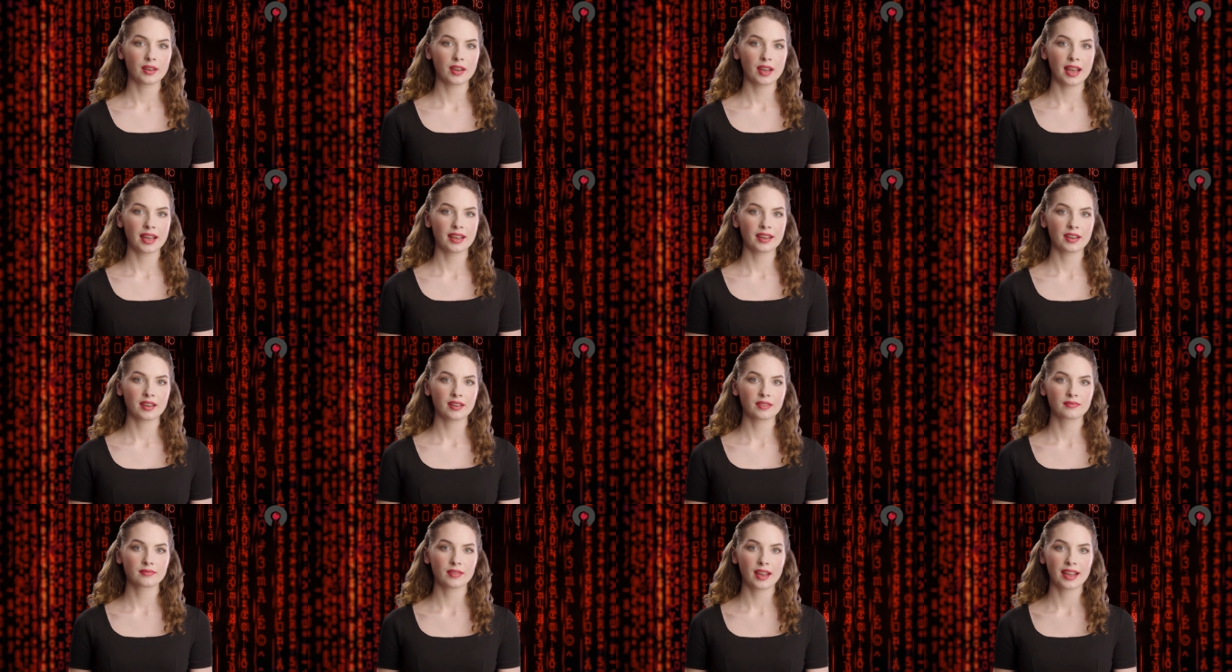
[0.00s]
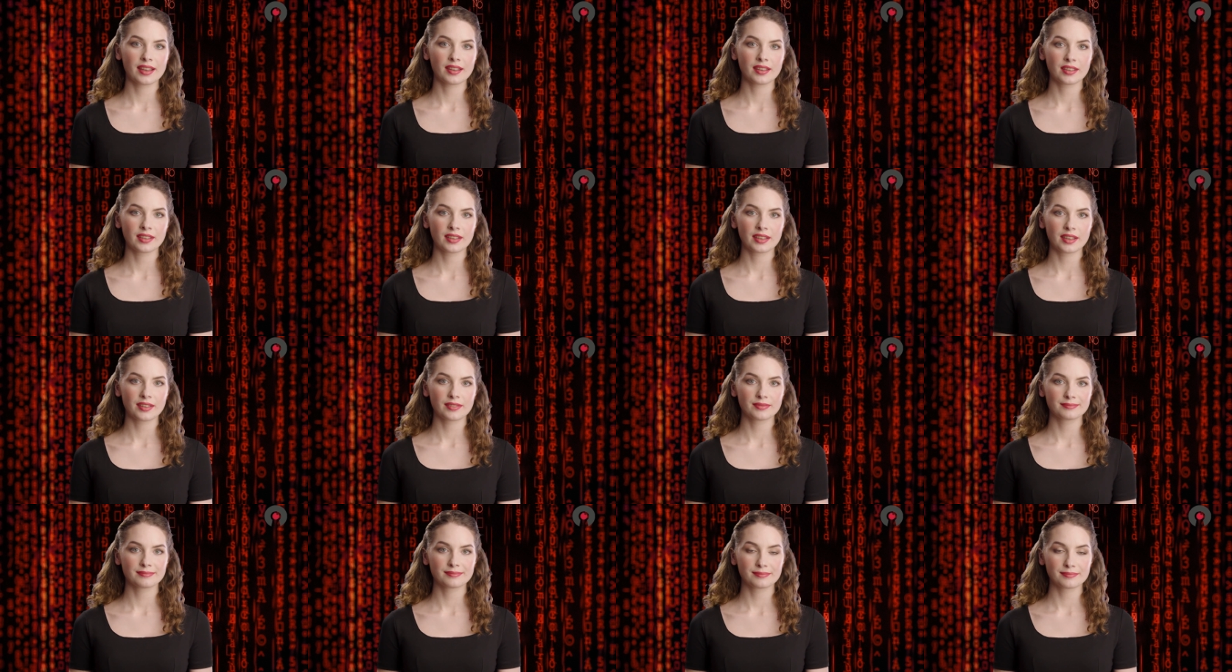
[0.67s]
and other
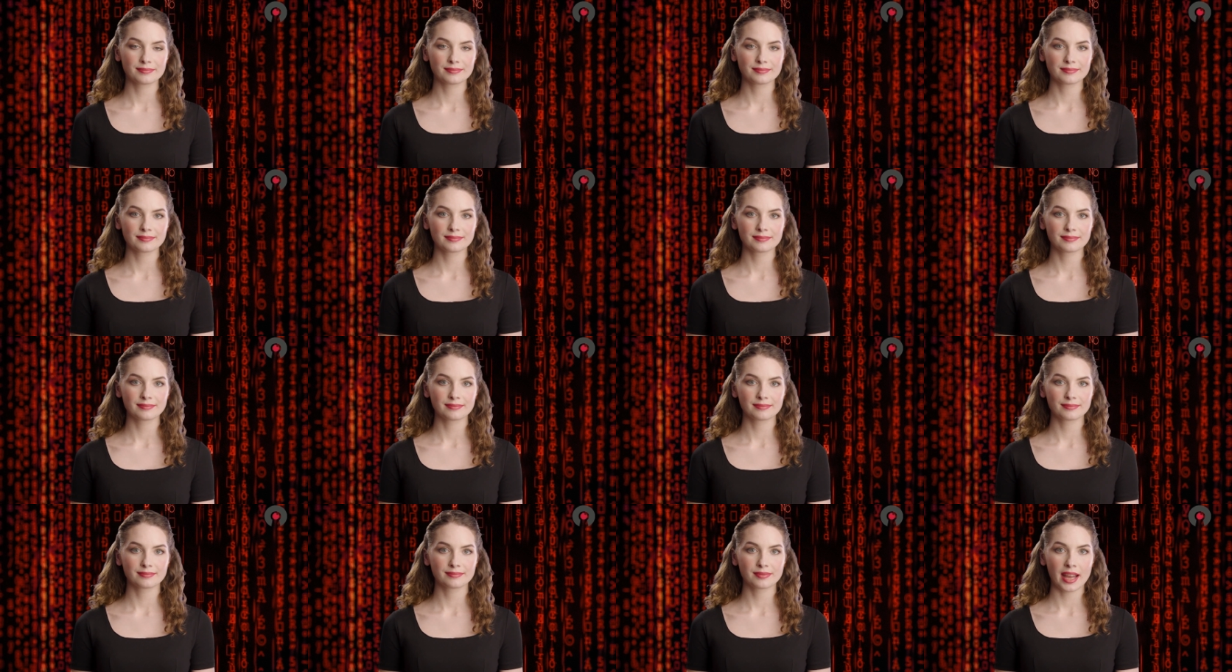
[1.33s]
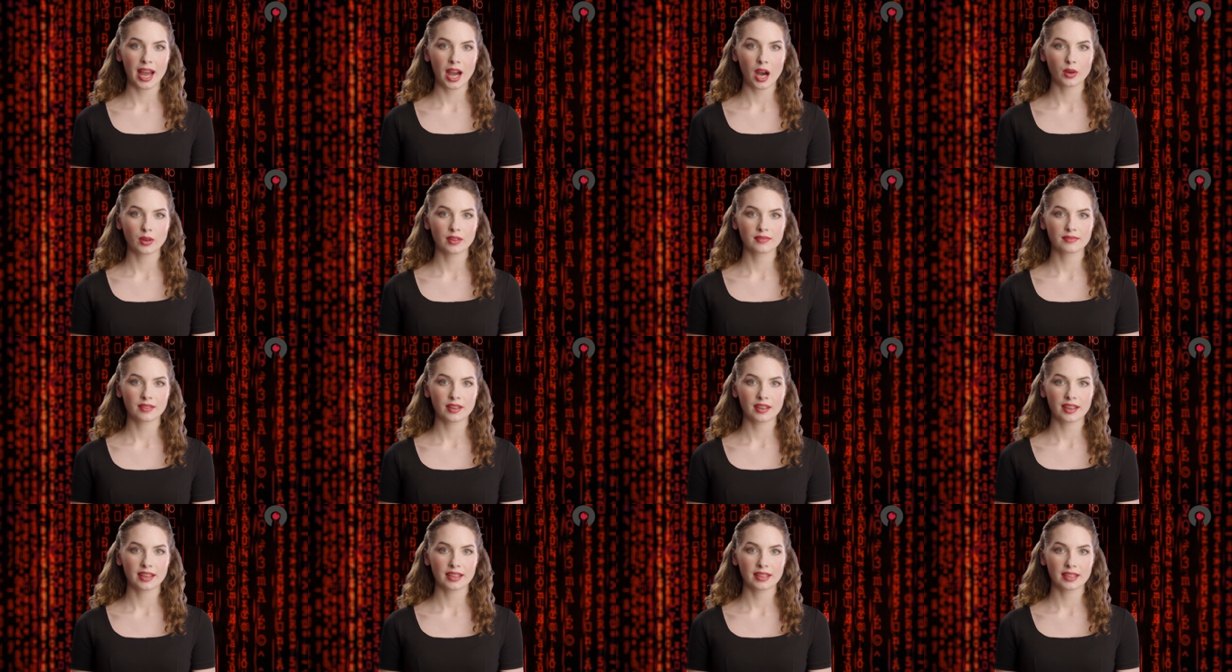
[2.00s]
factors.
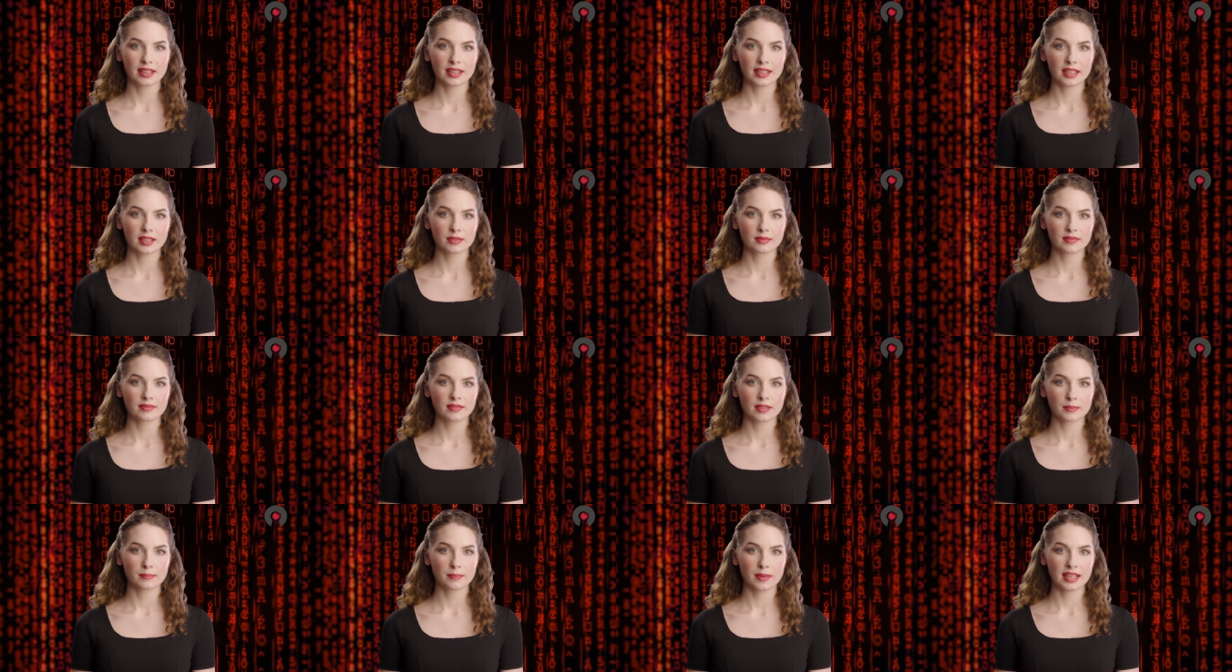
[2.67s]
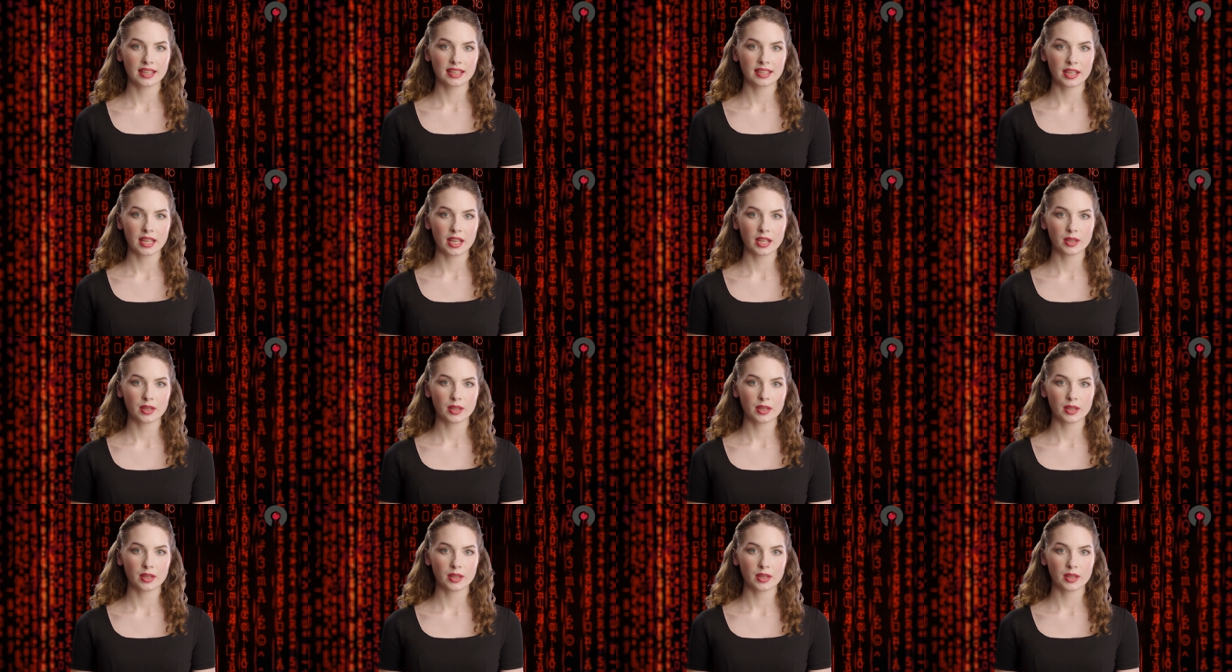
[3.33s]
However, some of the most